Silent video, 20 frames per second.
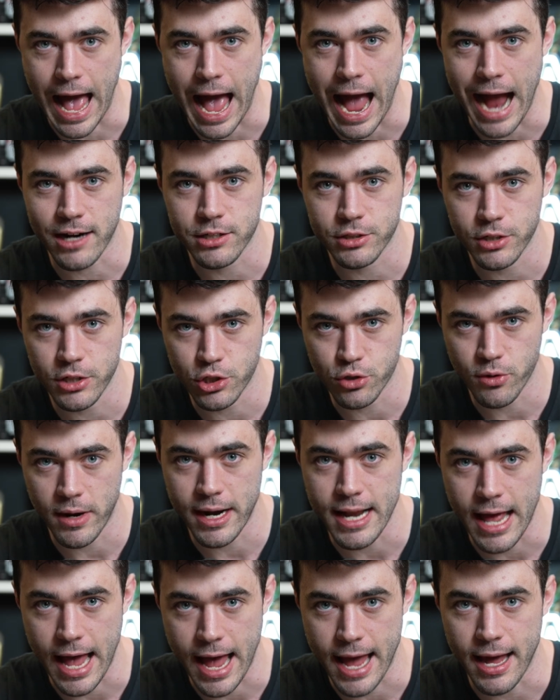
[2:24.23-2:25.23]
actually
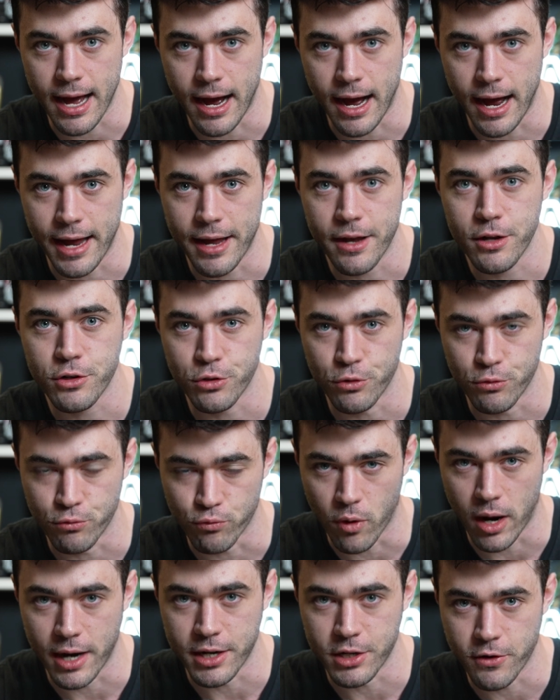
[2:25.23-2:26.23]
train AI to
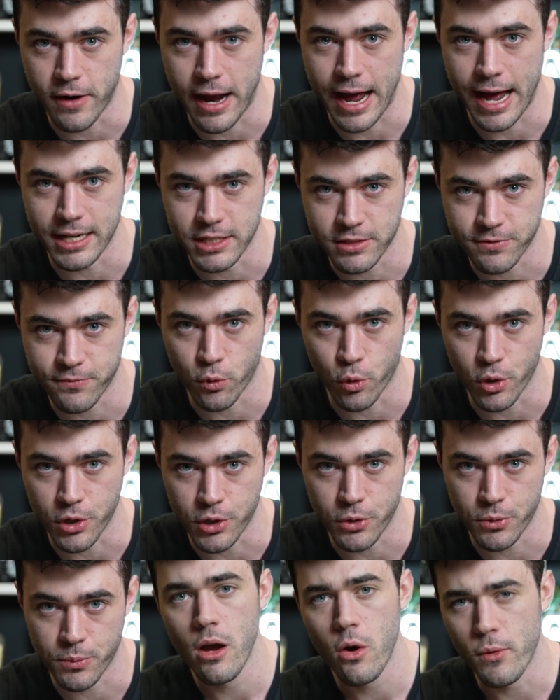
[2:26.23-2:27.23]
run your ads for you.
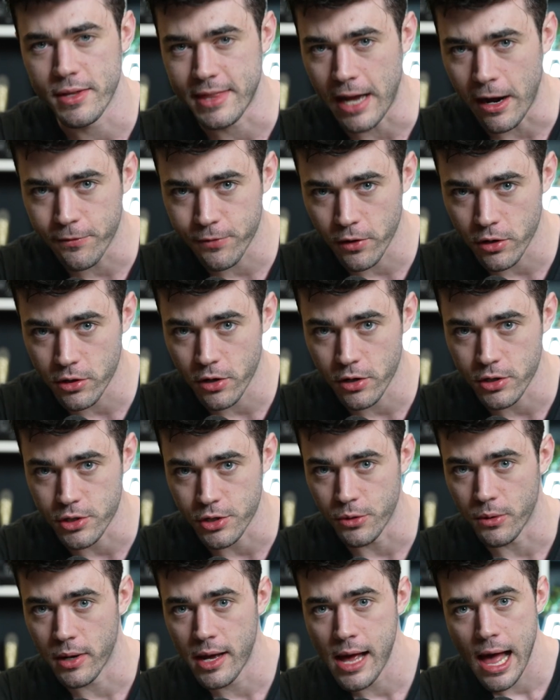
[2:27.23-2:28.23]
Without further
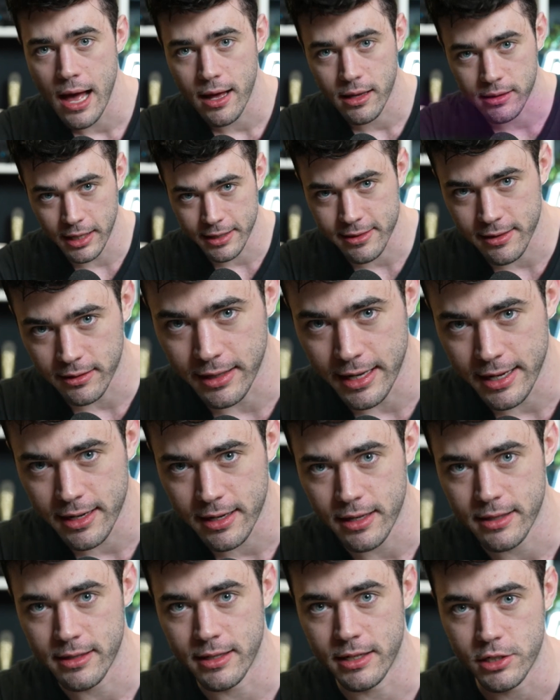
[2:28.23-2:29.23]
ado, click the link
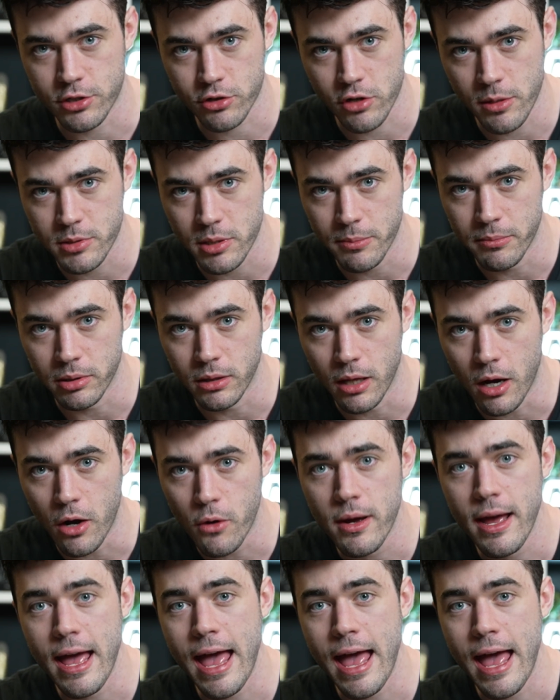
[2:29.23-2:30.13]
in the description below,